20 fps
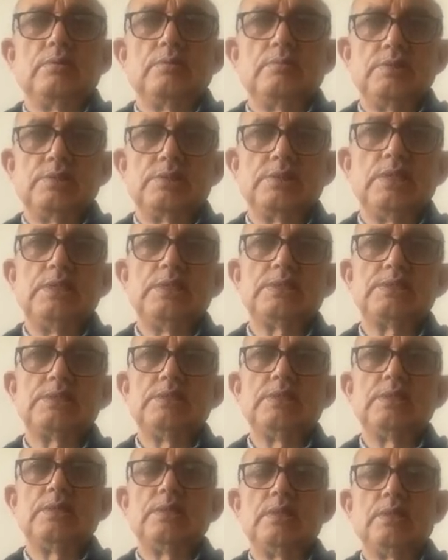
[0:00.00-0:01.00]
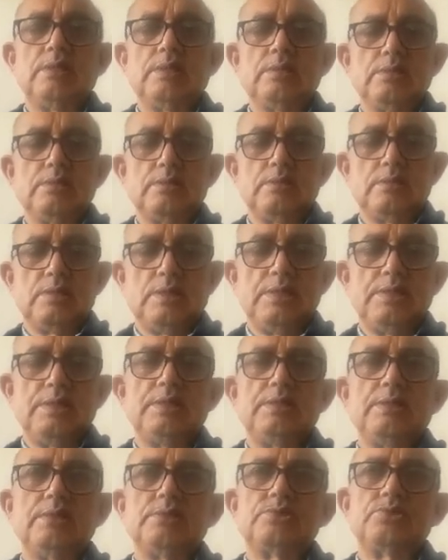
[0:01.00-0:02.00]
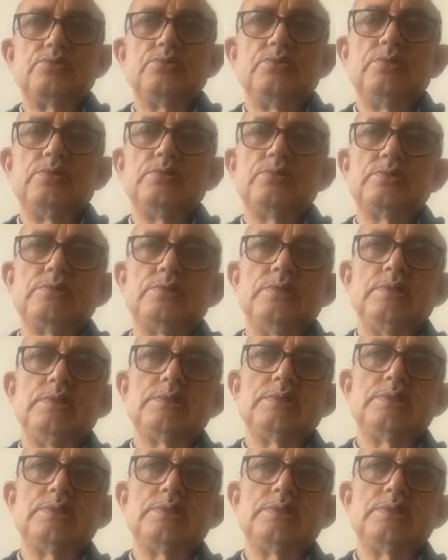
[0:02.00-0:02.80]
besides there are high-end studios these